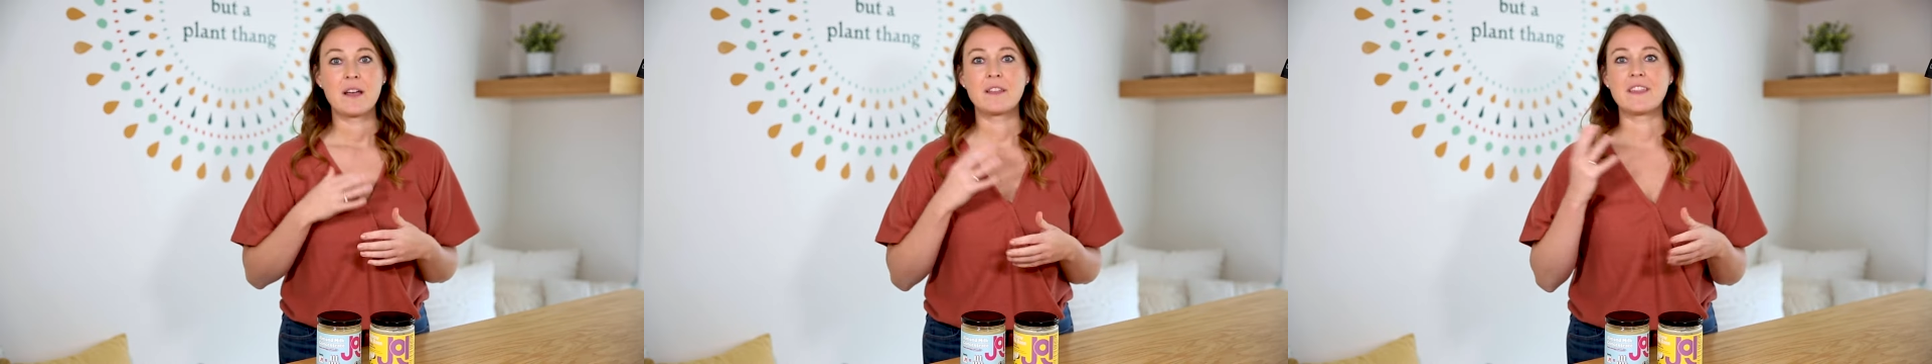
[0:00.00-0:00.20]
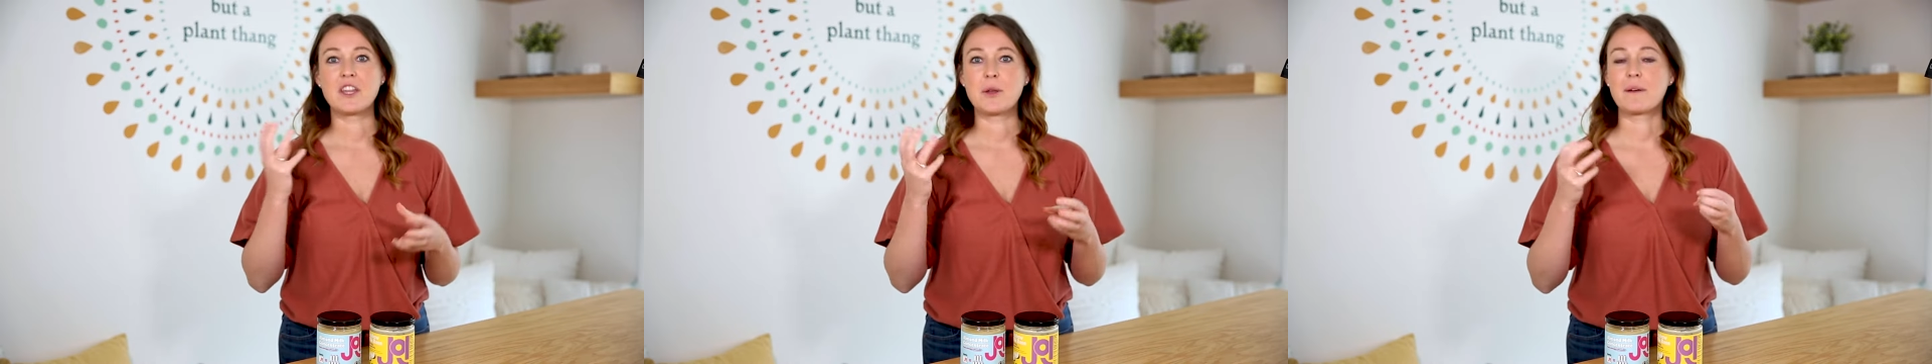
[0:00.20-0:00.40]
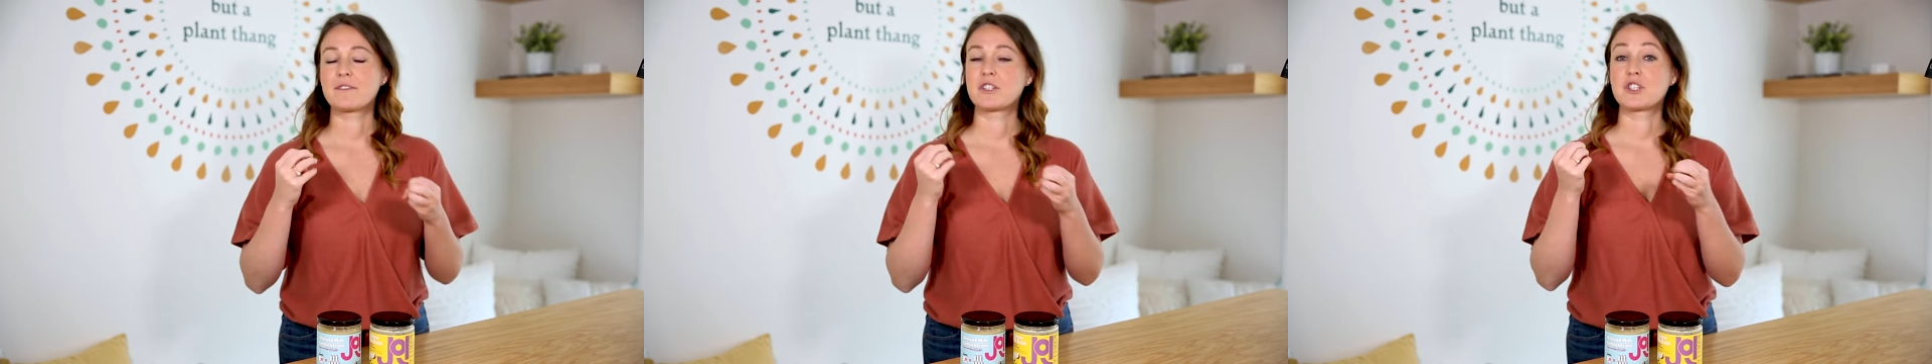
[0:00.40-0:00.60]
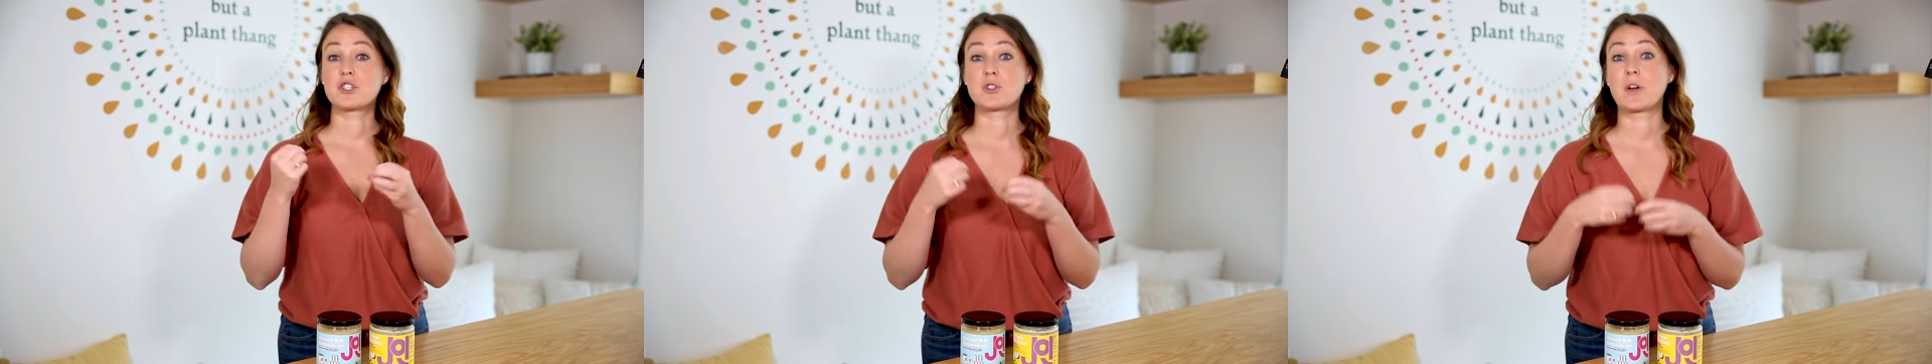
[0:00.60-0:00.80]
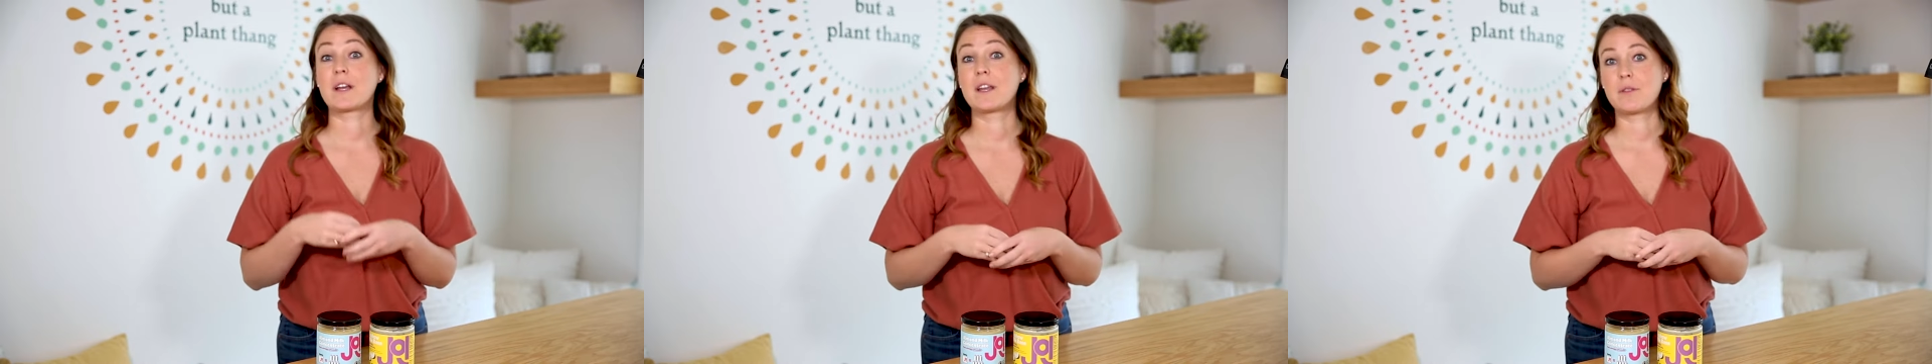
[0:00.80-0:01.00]
then you have to
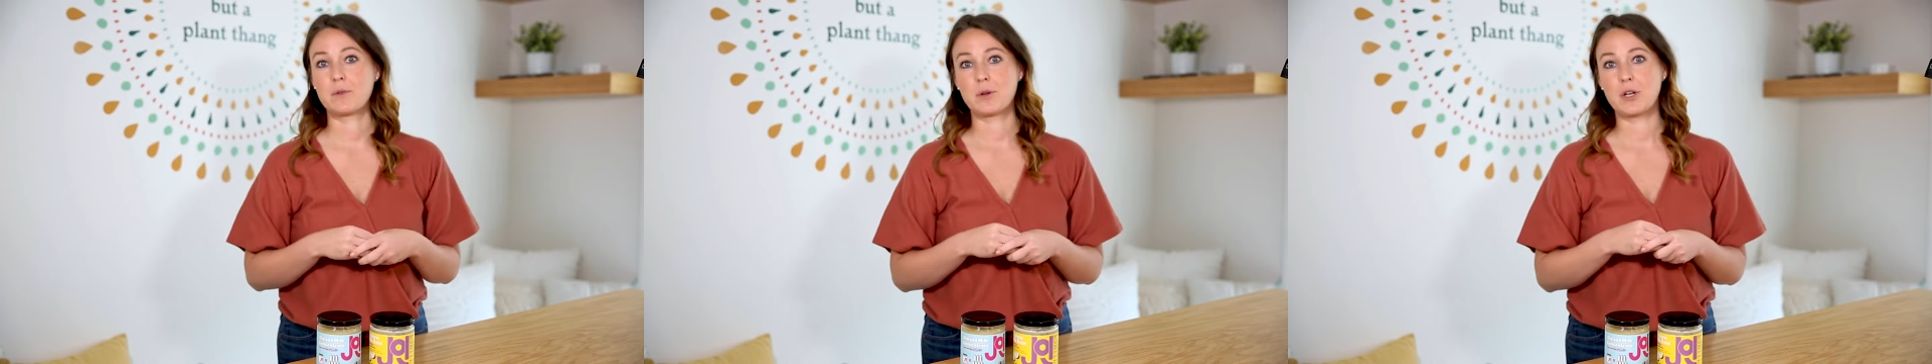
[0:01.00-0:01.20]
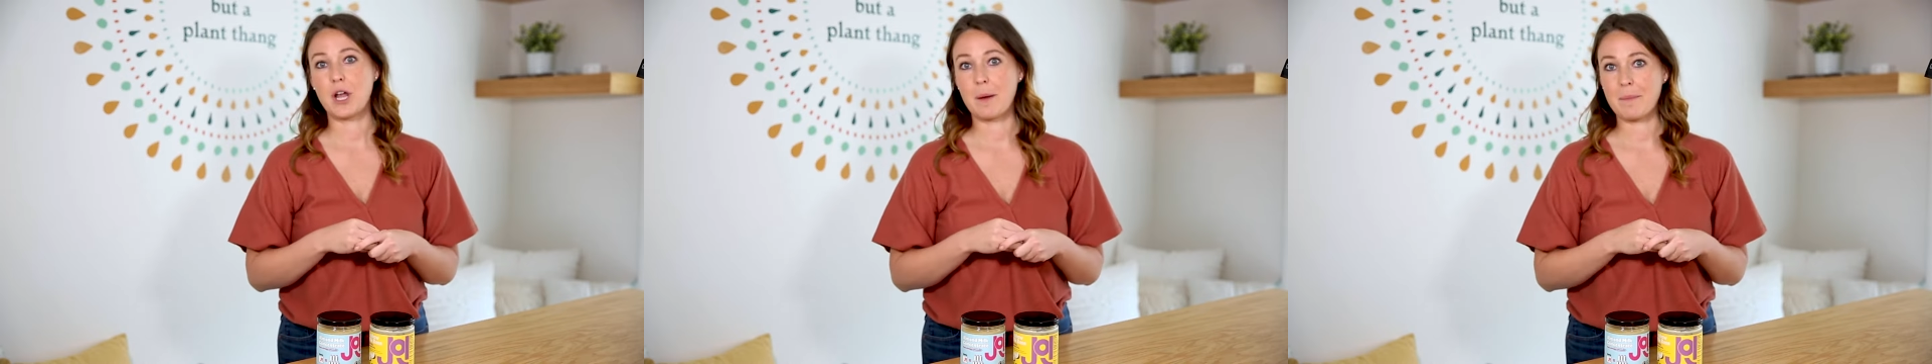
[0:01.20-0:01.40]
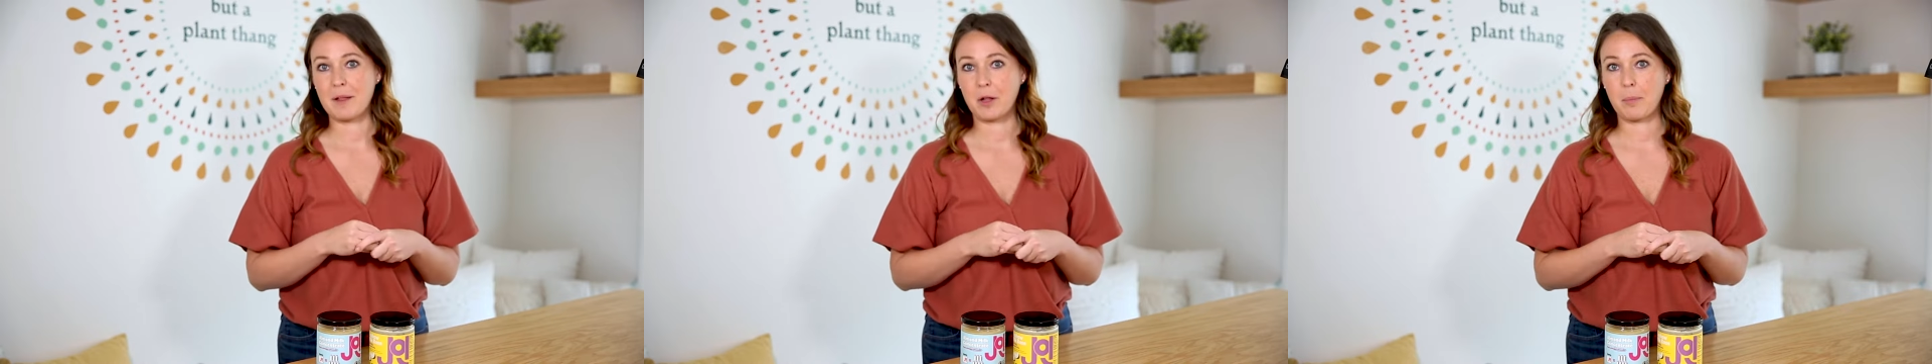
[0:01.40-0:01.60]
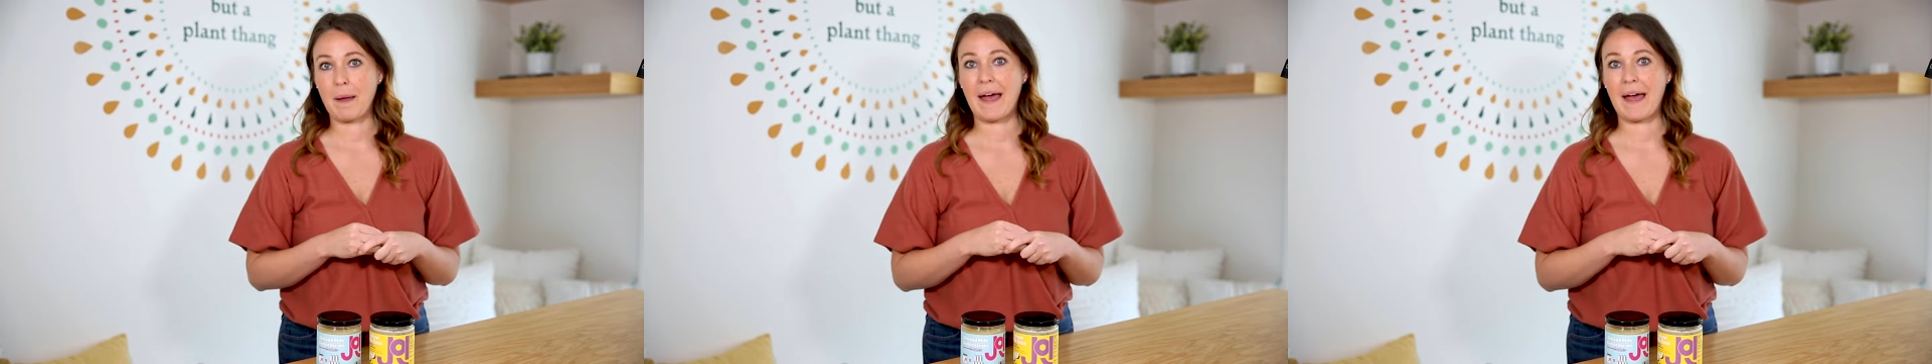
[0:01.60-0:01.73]
strain it through a nut milk